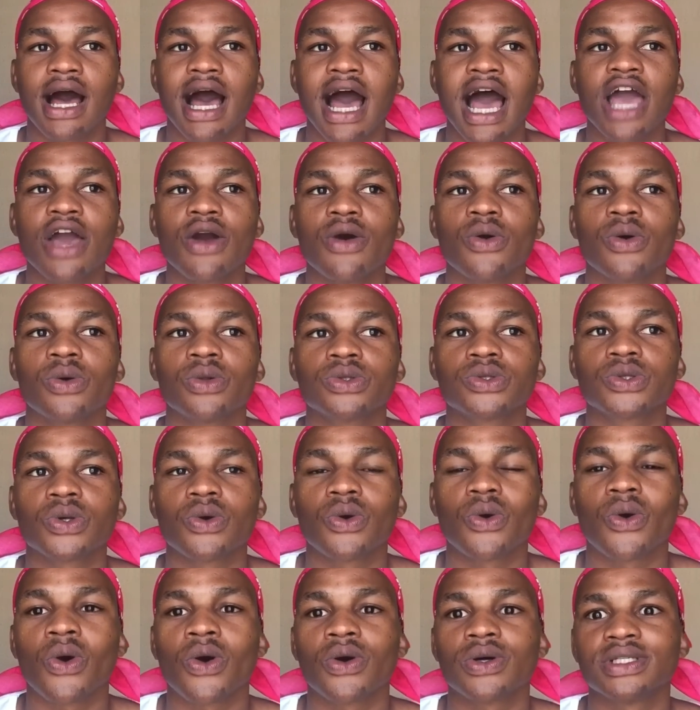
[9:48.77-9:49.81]
I also
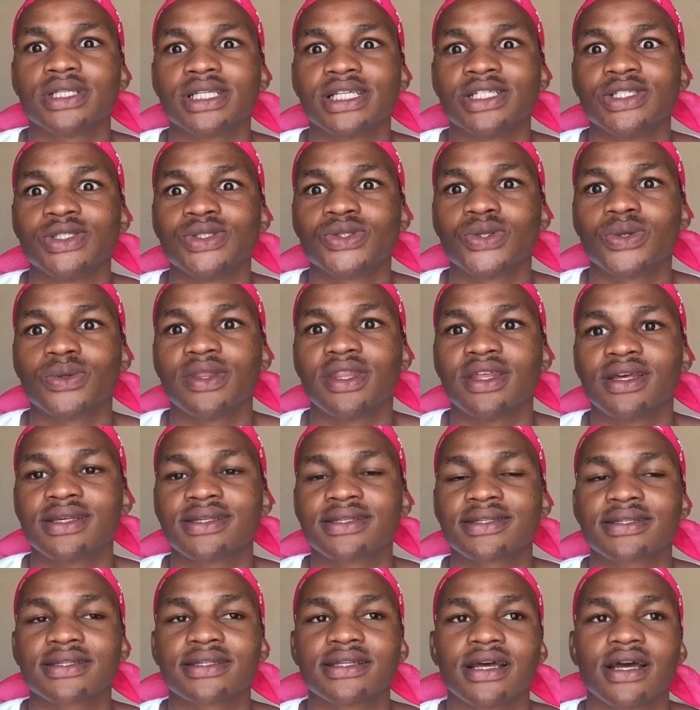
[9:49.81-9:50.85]
got into
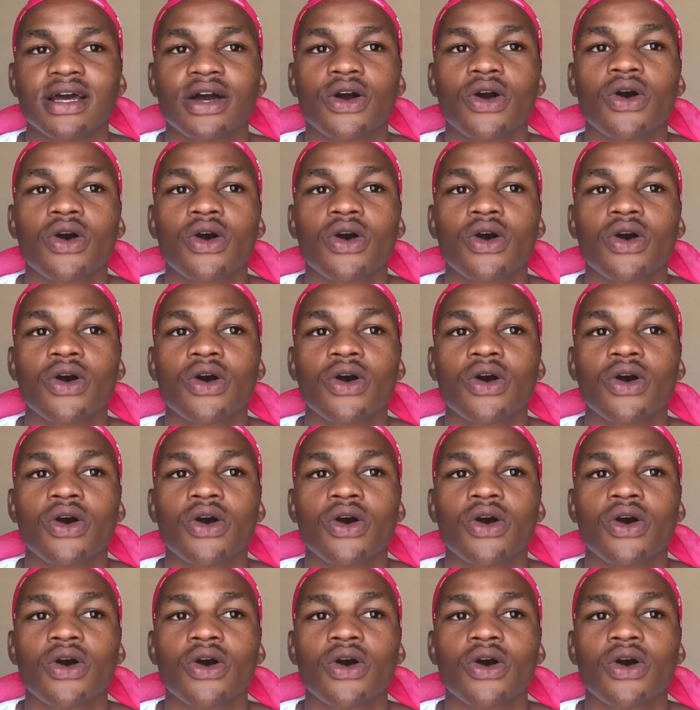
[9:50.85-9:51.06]
this